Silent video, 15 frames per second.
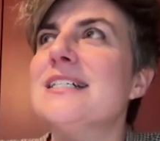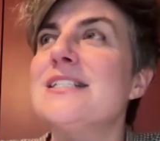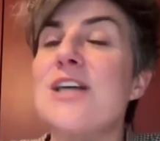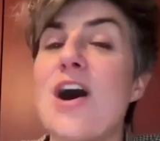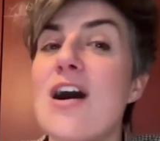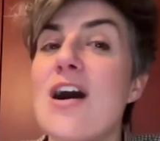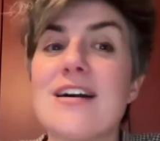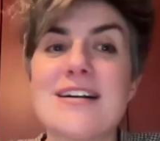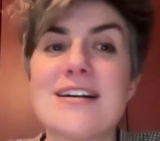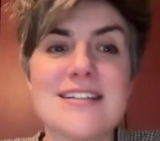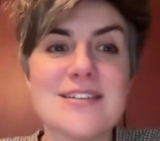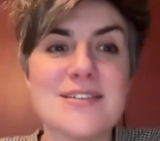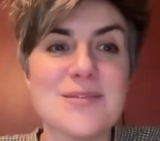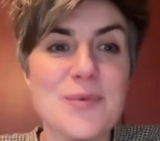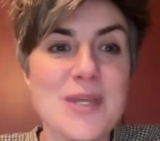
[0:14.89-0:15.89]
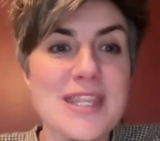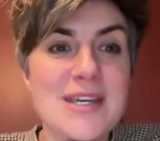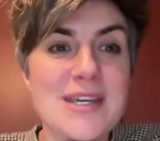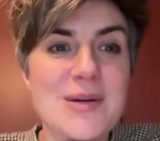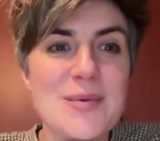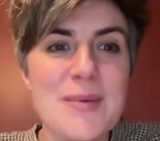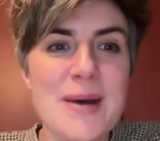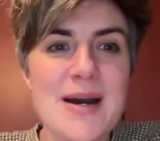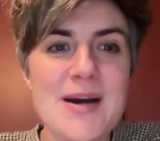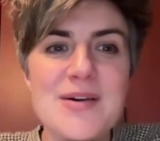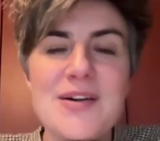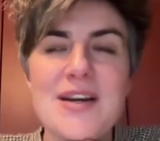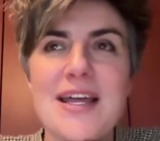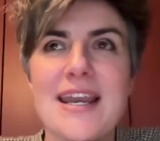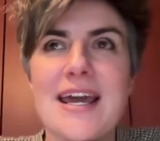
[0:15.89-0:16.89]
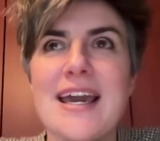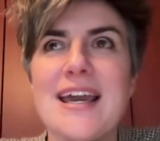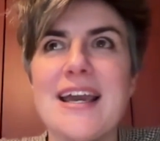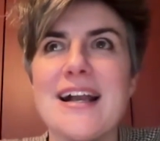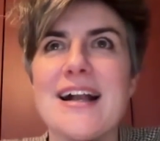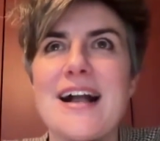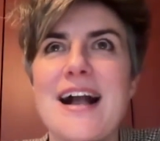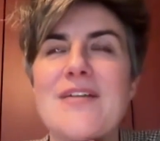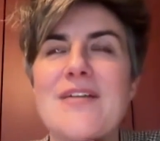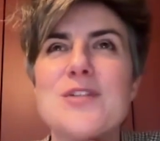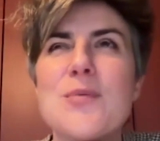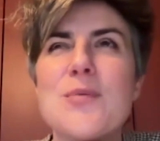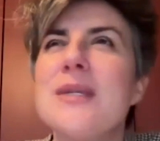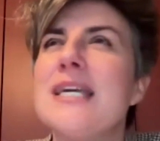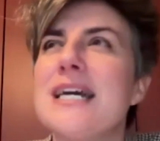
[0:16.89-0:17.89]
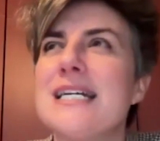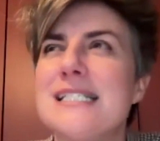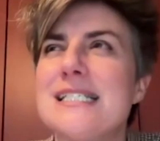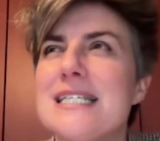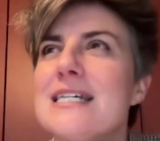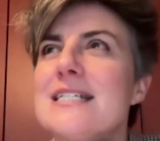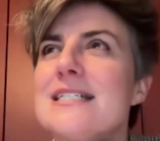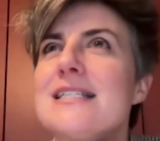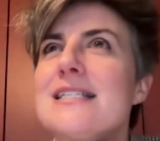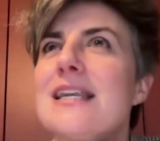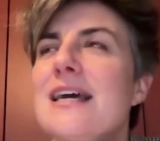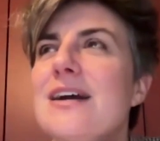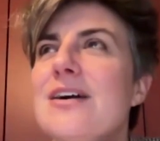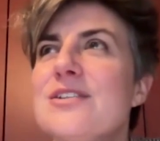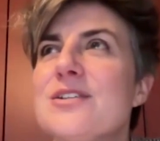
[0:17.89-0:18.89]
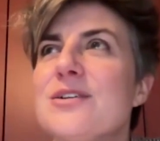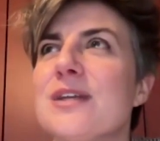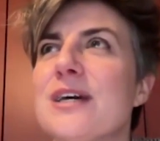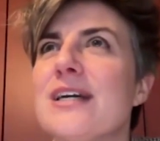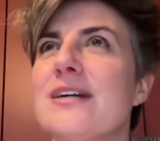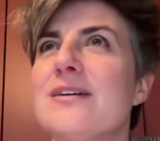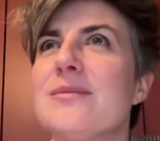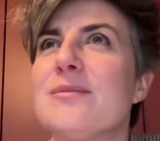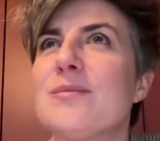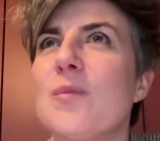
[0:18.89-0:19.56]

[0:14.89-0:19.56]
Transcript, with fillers: talk with you about and I have so many ideas that I also like